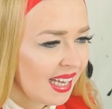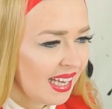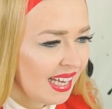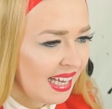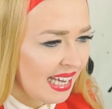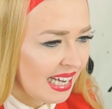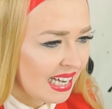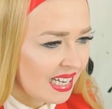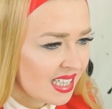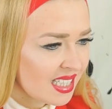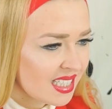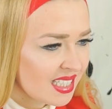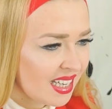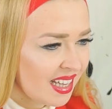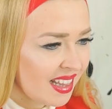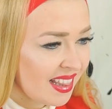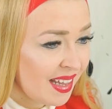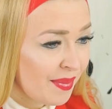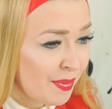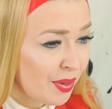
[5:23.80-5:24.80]
And
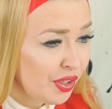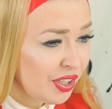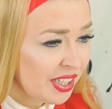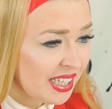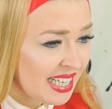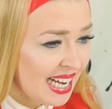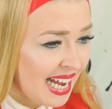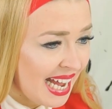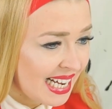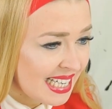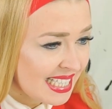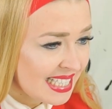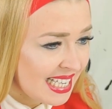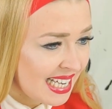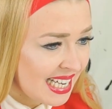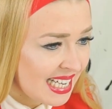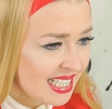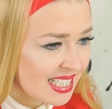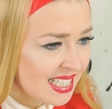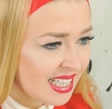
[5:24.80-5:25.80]
in the American
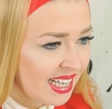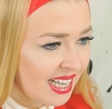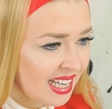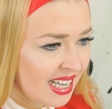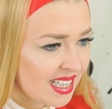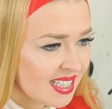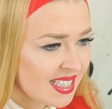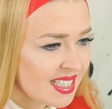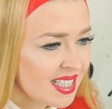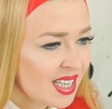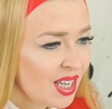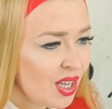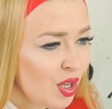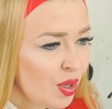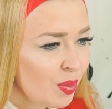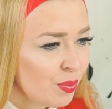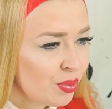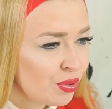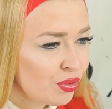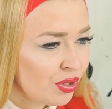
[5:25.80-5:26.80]
accent, it's
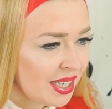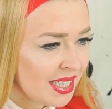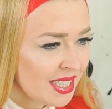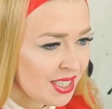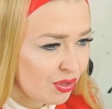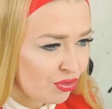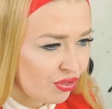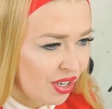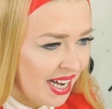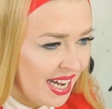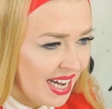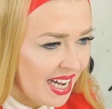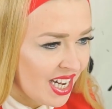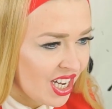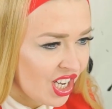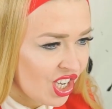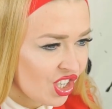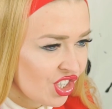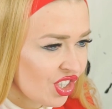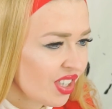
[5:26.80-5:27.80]
price
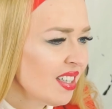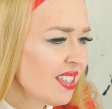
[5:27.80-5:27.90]
range.